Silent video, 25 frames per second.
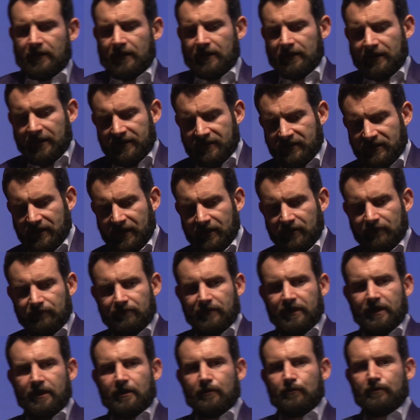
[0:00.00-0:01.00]
Let's say the
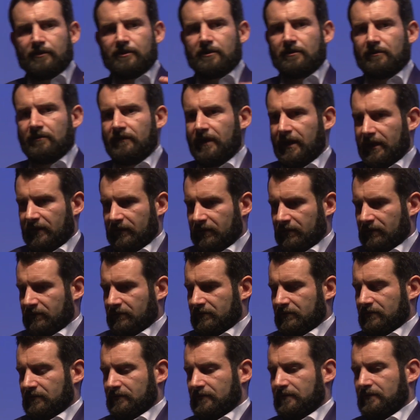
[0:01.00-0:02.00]
reading was correct,
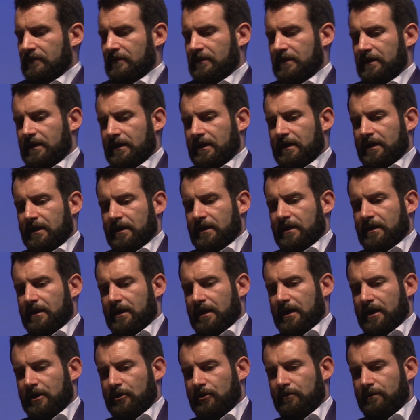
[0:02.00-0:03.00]

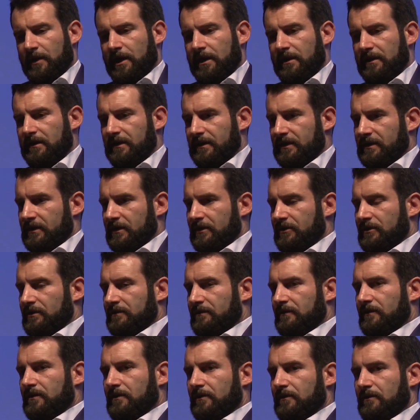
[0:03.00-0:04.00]
and you made a decision
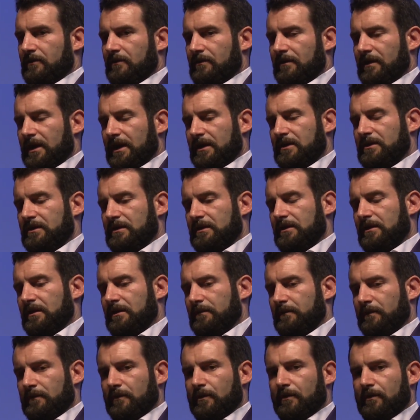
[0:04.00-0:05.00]
to, actually,
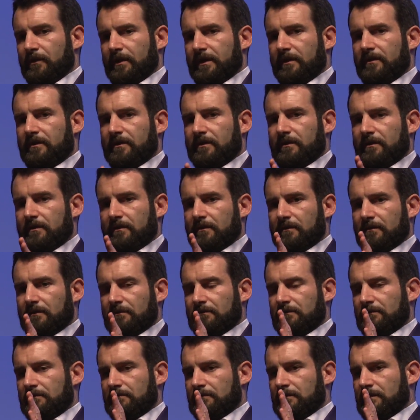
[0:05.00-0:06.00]
I'm going to
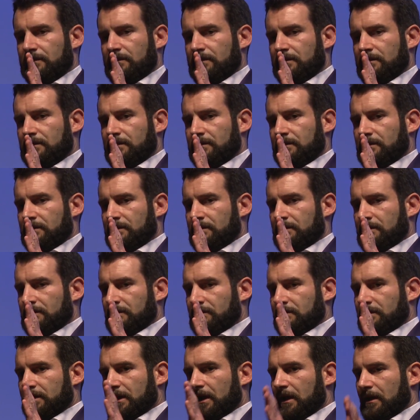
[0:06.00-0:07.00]

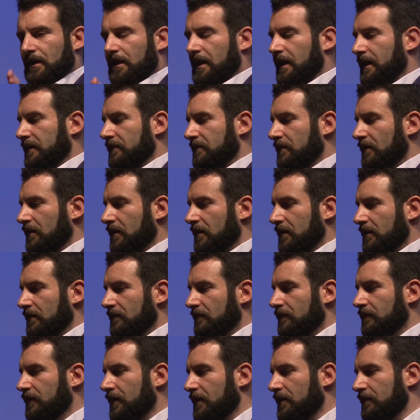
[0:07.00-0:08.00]
kill that dog in
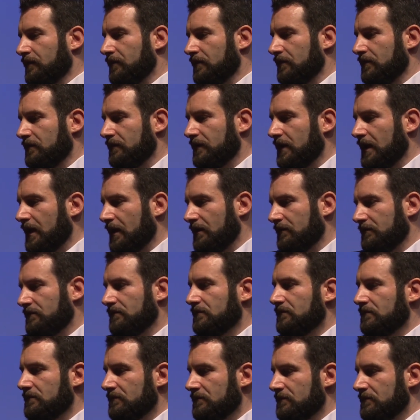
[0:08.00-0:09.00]
favor of that
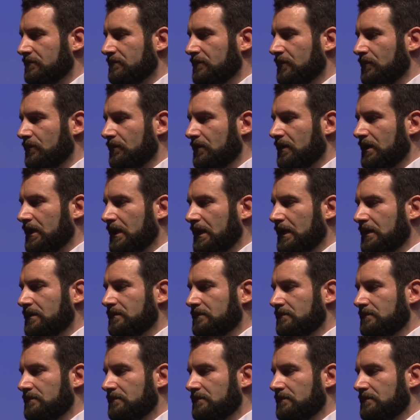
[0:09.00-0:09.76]
old lady,